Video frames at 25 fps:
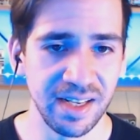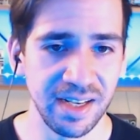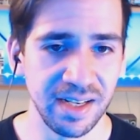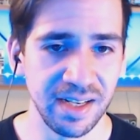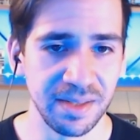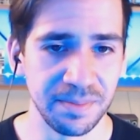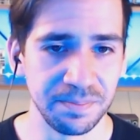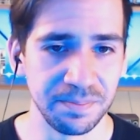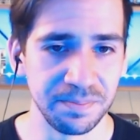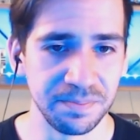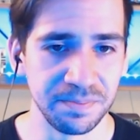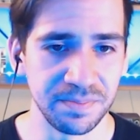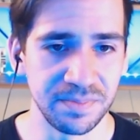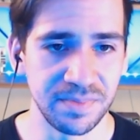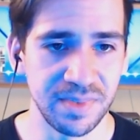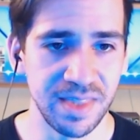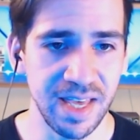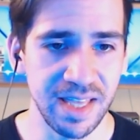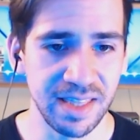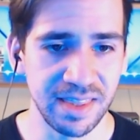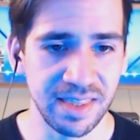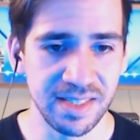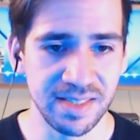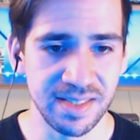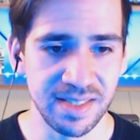um,
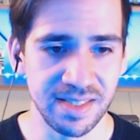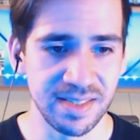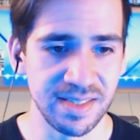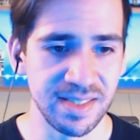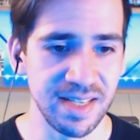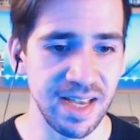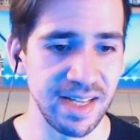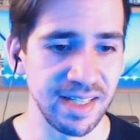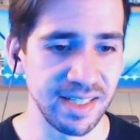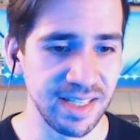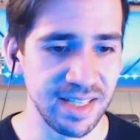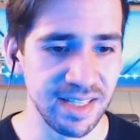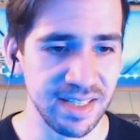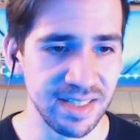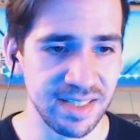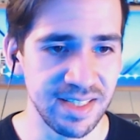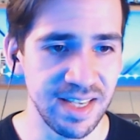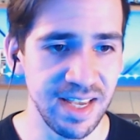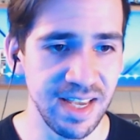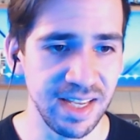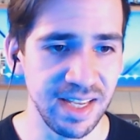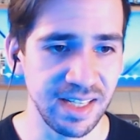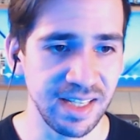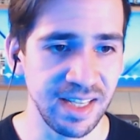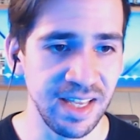that this assign can
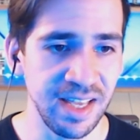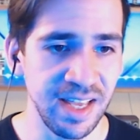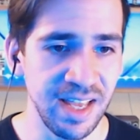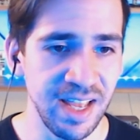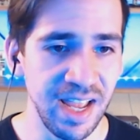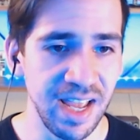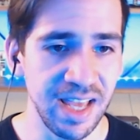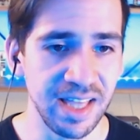take.